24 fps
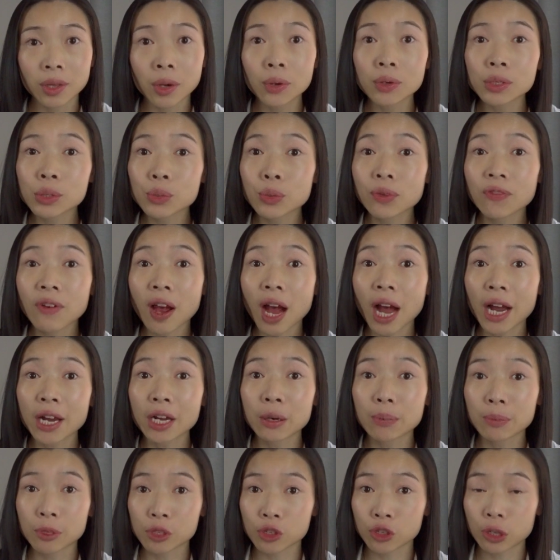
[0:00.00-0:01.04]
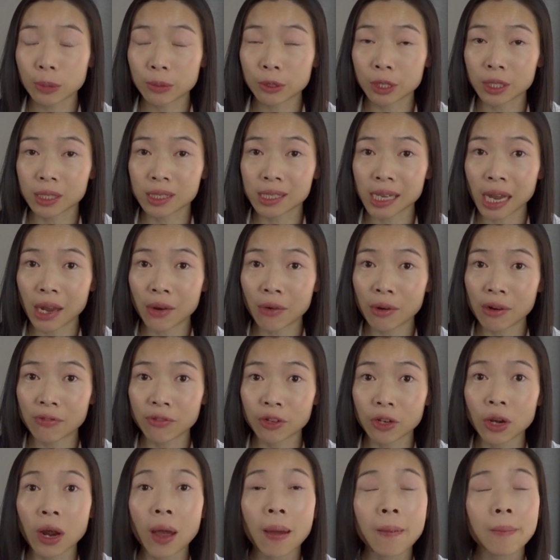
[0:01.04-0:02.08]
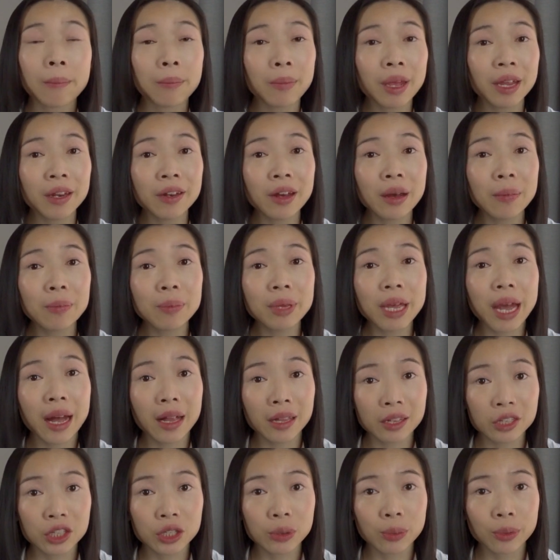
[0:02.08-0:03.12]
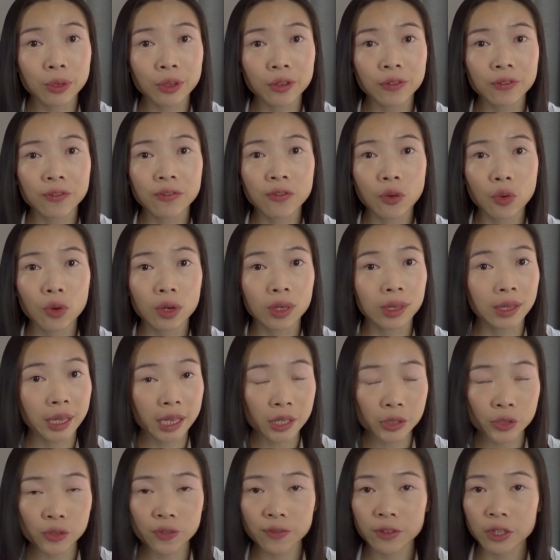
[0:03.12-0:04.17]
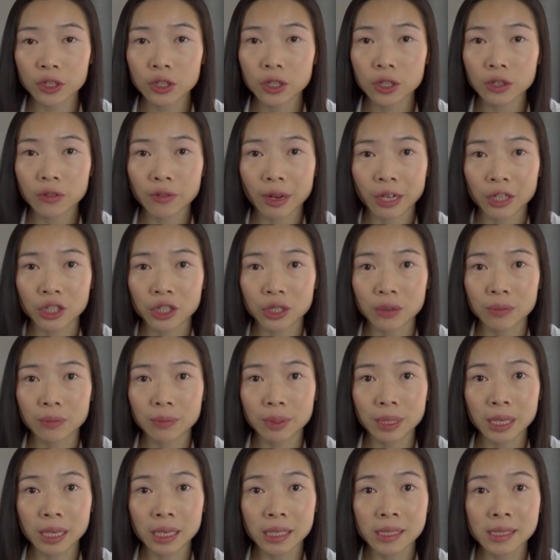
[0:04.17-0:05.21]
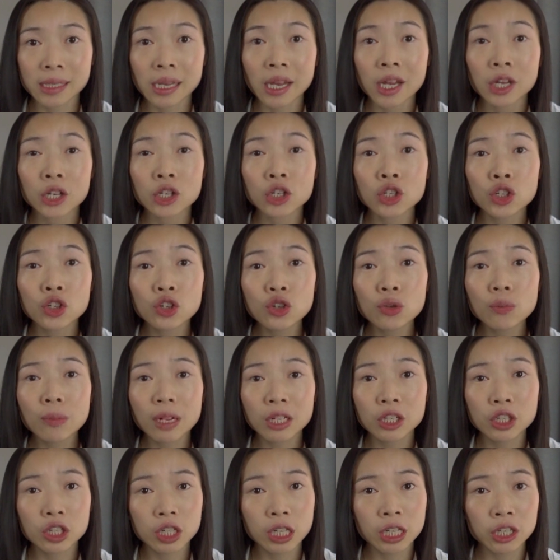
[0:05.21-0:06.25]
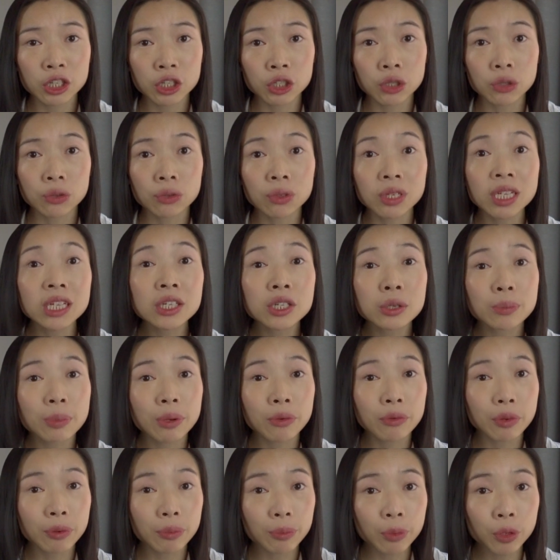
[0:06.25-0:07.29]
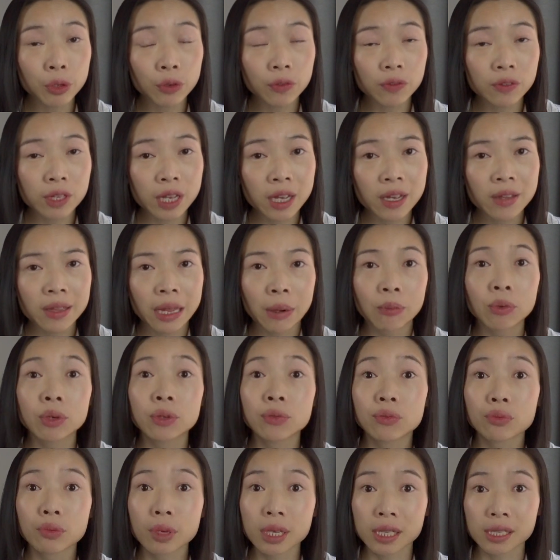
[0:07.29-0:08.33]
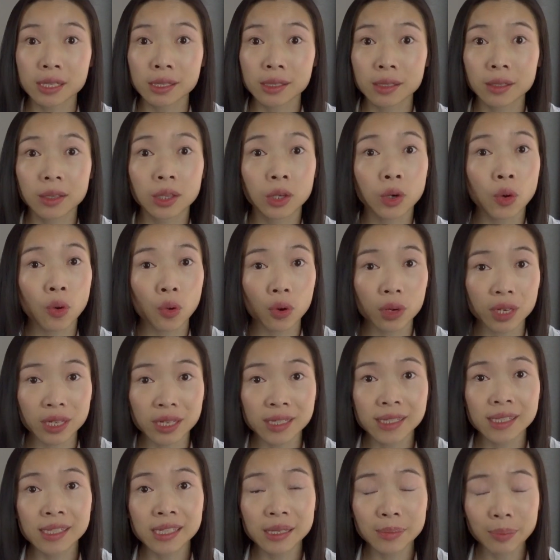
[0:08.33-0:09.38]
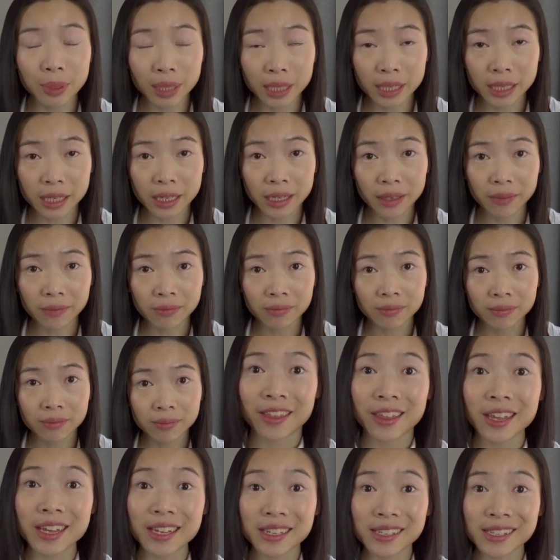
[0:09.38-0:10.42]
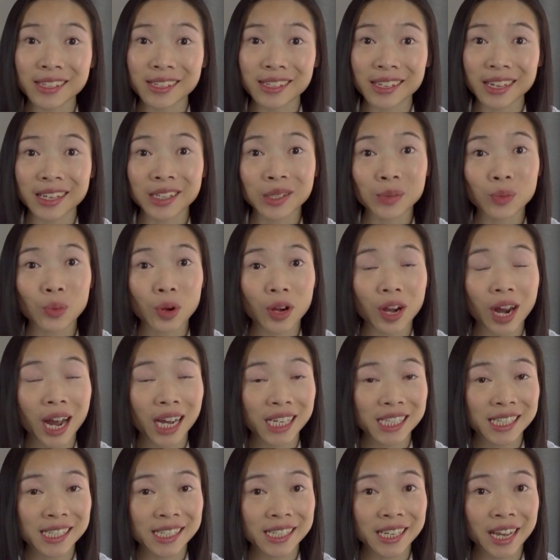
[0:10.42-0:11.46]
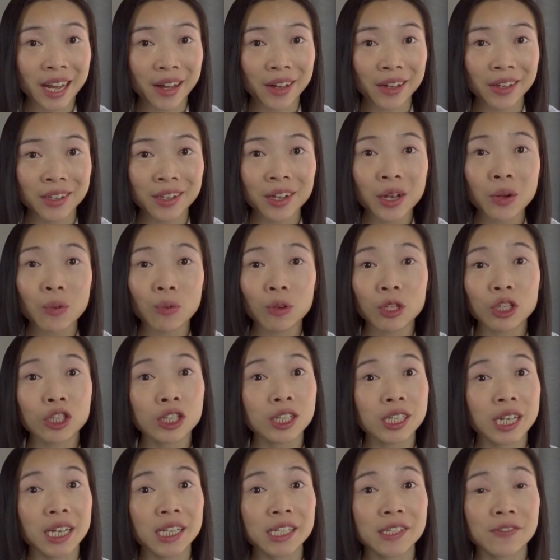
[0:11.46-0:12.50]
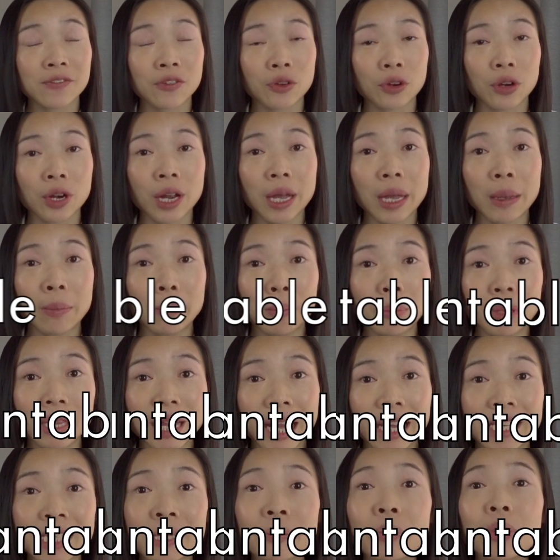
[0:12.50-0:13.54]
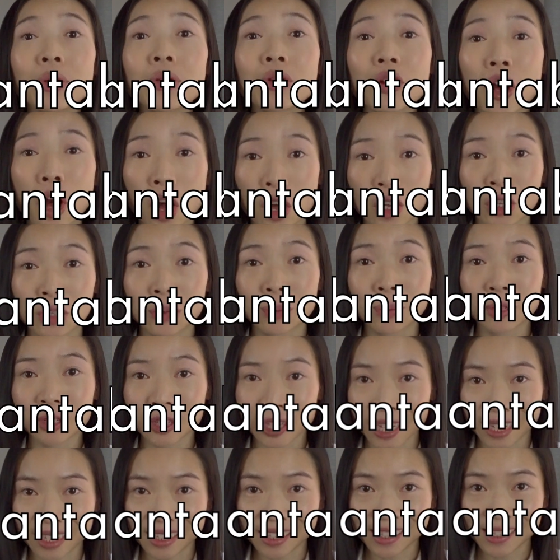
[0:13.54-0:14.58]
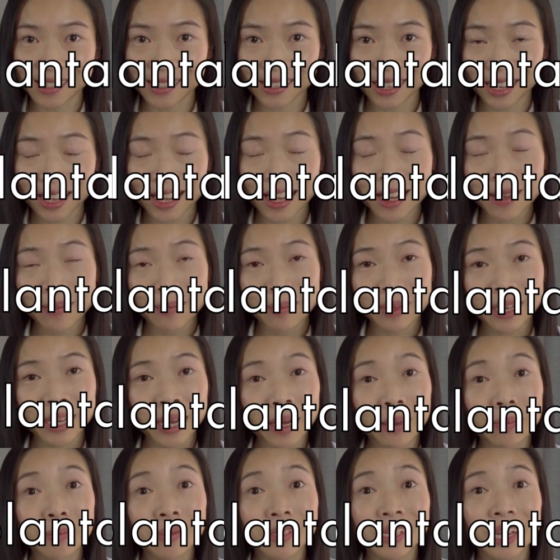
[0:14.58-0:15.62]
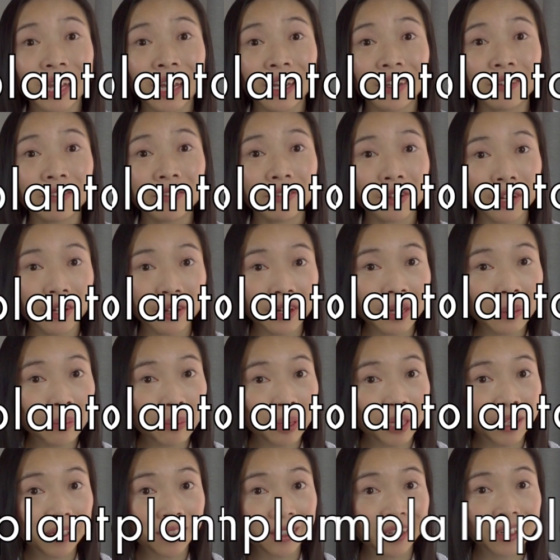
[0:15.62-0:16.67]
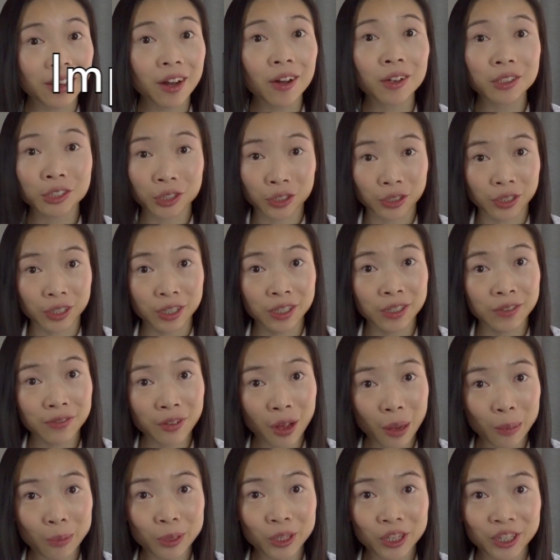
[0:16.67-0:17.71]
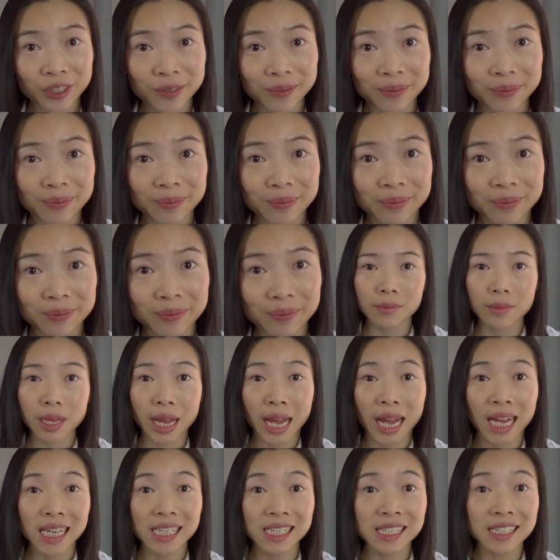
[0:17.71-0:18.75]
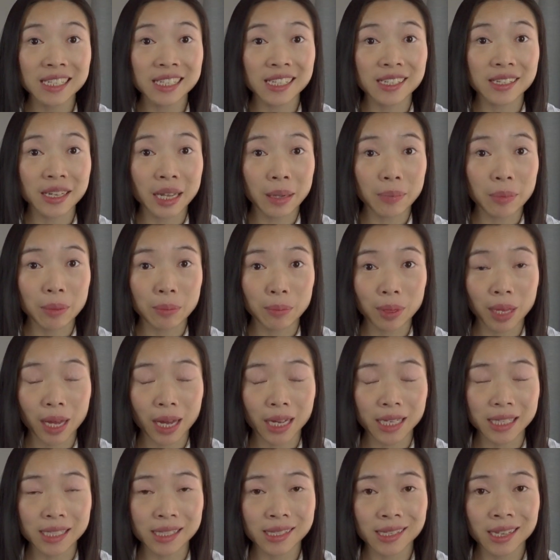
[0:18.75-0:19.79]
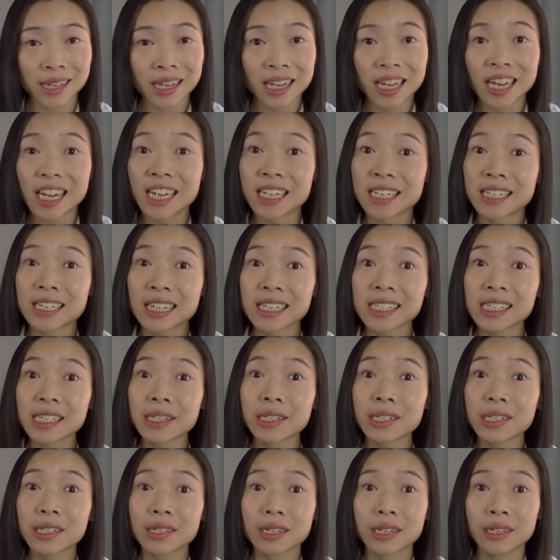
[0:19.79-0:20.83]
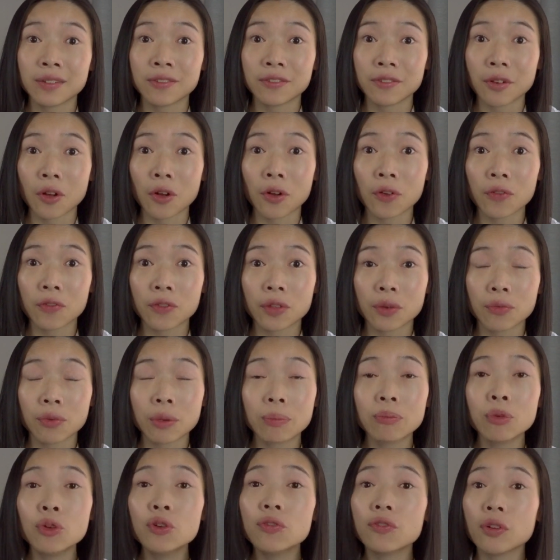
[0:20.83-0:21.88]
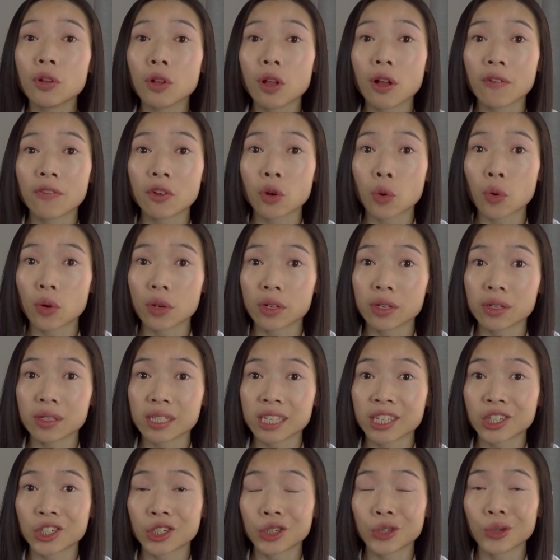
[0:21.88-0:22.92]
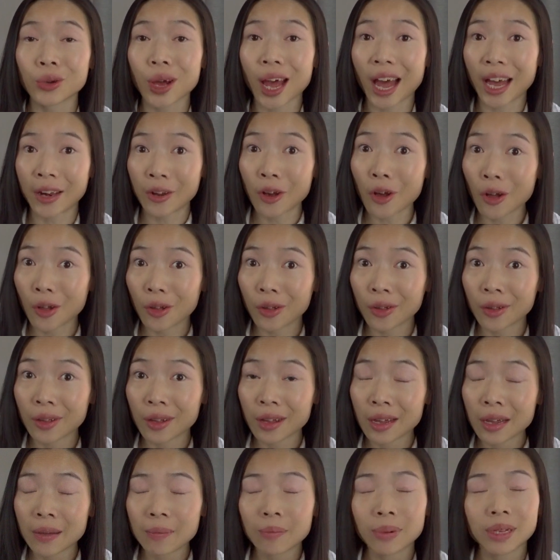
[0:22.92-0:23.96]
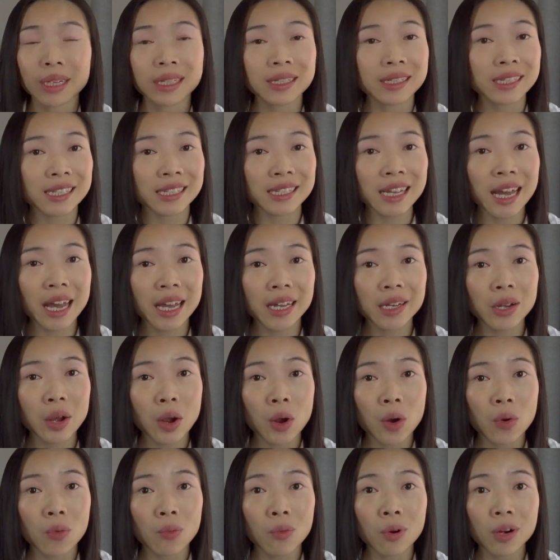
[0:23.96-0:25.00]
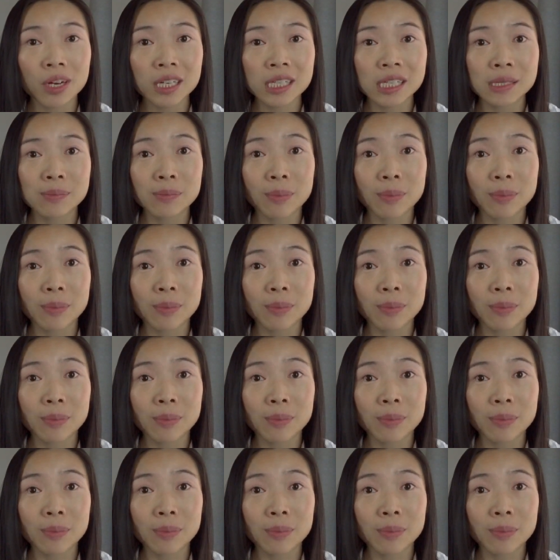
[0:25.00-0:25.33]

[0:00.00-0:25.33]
Those with higher prescriptions, however, may not be eligible for laser vision correction because too much tissue need to be removed that would risk the cornea's stability. This is where ICL, which stands for Implantable Collamer Lens, becomes a very appealing alternative option. As its name implies, it doesn't involve the removal of corneal tissue at all, but instead works